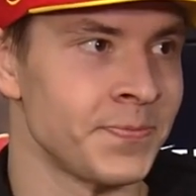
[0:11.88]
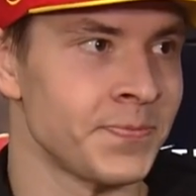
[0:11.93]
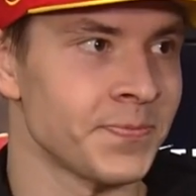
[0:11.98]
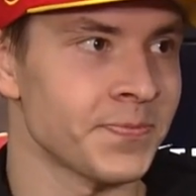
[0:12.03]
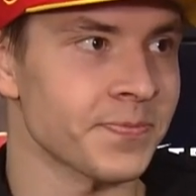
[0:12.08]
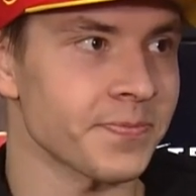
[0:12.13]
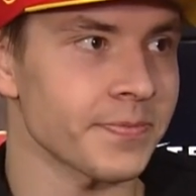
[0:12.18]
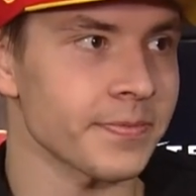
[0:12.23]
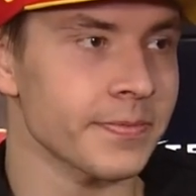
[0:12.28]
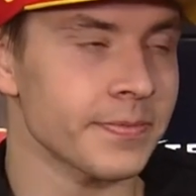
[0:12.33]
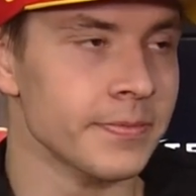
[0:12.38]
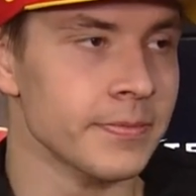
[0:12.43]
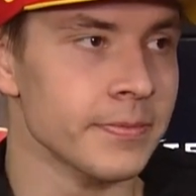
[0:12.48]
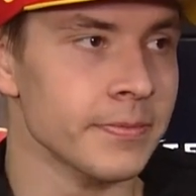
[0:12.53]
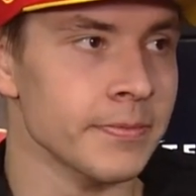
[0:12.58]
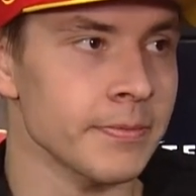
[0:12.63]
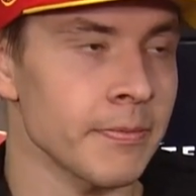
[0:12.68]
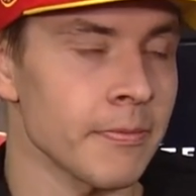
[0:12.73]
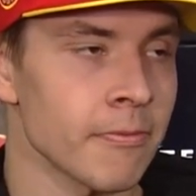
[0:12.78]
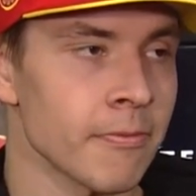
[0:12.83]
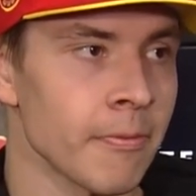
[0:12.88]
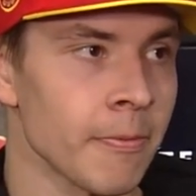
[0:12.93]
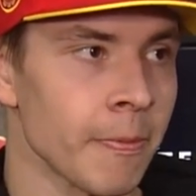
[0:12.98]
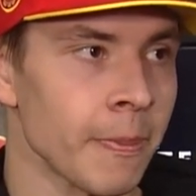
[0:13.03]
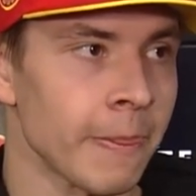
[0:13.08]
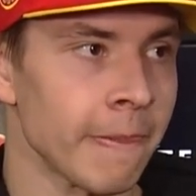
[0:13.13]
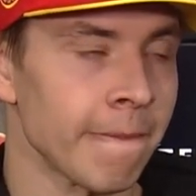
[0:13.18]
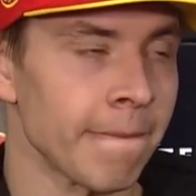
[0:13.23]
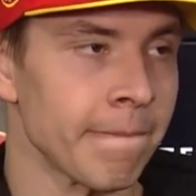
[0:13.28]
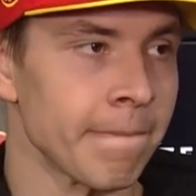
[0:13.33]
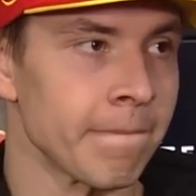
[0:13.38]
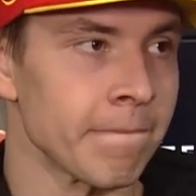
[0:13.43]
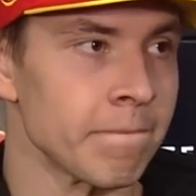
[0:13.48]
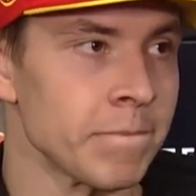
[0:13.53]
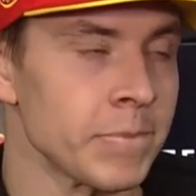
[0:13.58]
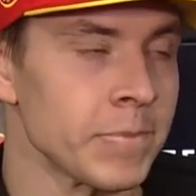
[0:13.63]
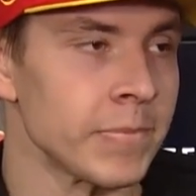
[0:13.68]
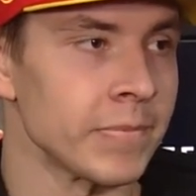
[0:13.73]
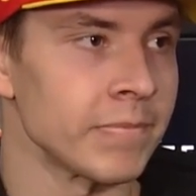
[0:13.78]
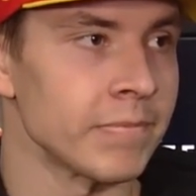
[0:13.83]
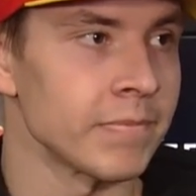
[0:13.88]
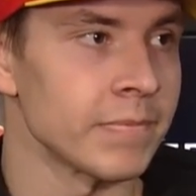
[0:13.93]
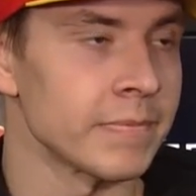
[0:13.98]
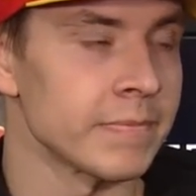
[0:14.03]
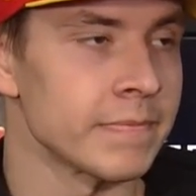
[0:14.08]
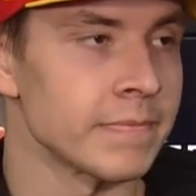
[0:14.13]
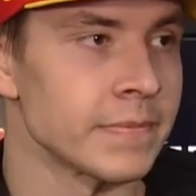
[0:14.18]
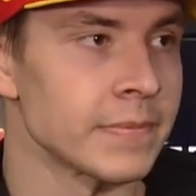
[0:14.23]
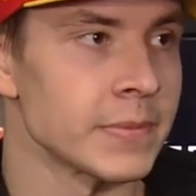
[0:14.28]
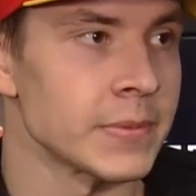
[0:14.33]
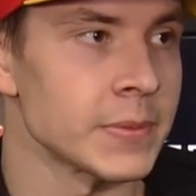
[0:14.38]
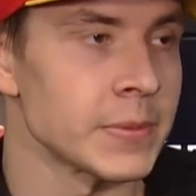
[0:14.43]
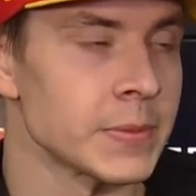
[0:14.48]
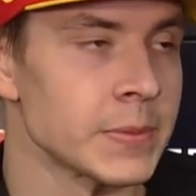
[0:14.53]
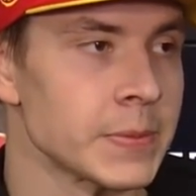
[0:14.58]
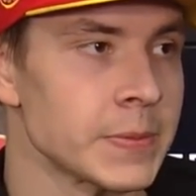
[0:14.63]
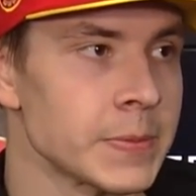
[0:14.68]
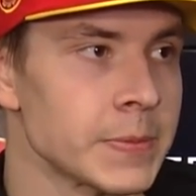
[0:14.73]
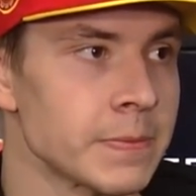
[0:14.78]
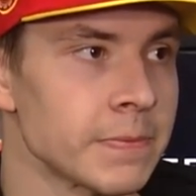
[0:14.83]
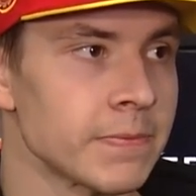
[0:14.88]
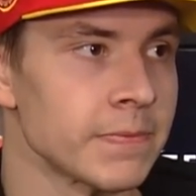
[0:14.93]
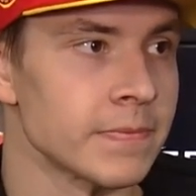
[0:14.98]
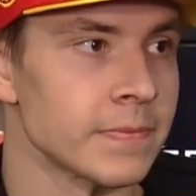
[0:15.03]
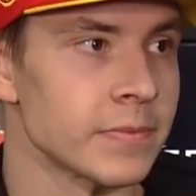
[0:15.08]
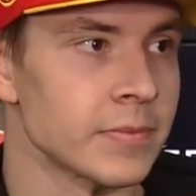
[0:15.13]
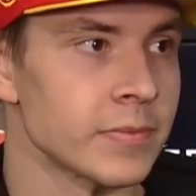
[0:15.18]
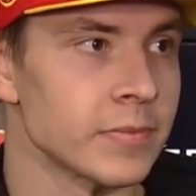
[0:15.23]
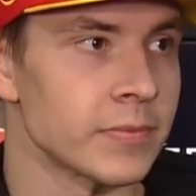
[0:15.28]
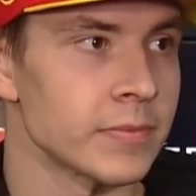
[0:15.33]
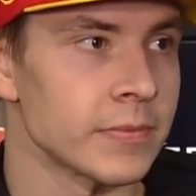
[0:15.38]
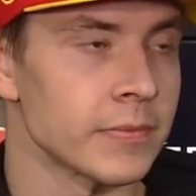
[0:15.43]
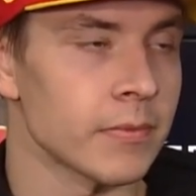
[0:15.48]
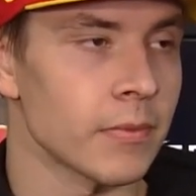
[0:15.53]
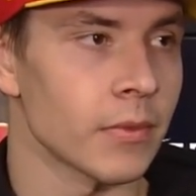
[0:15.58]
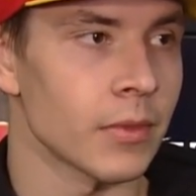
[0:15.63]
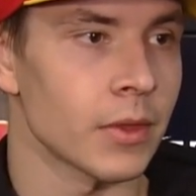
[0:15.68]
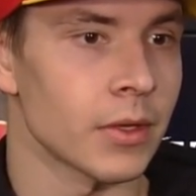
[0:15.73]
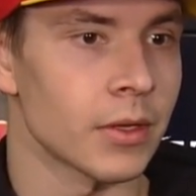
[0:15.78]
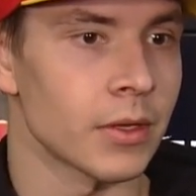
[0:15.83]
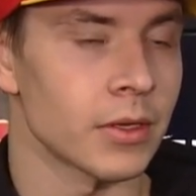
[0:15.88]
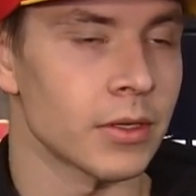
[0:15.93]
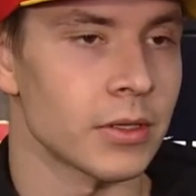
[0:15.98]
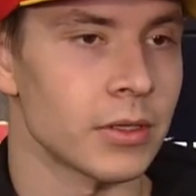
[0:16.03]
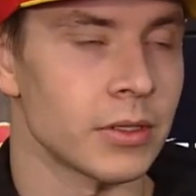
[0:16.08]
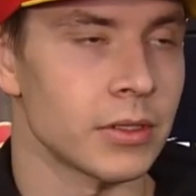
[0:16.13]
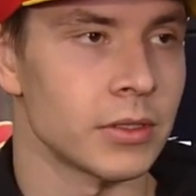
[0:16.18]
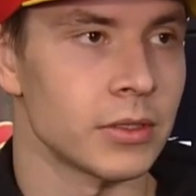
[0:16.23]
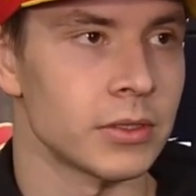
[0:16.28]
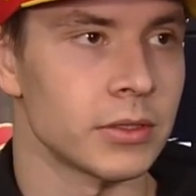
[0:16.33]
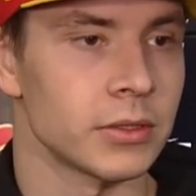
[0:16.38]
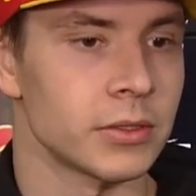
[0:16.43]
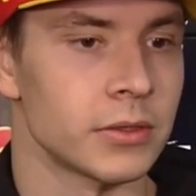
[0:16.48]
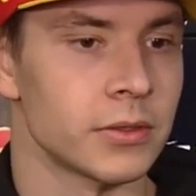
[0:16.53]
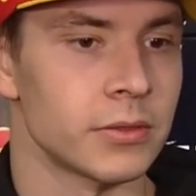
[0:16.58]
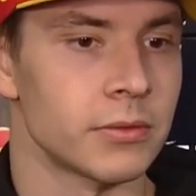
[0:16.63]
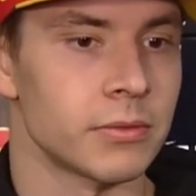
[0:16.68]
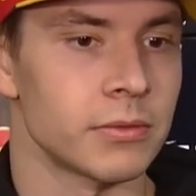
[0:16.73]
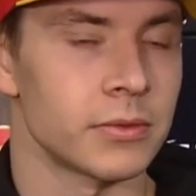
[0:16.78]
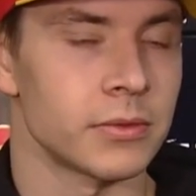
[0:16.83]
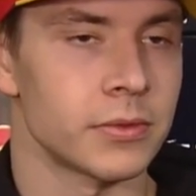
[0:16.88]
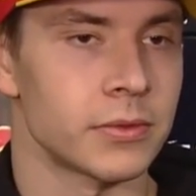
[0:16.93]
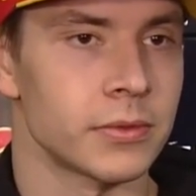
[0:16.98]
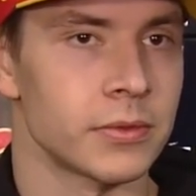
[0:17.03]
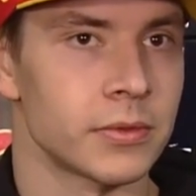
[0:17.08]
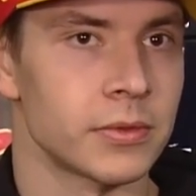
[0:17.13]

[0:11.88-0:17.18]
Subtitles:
Is it? Are you finding it harder to score goals as a centerman because of the added responsibilities?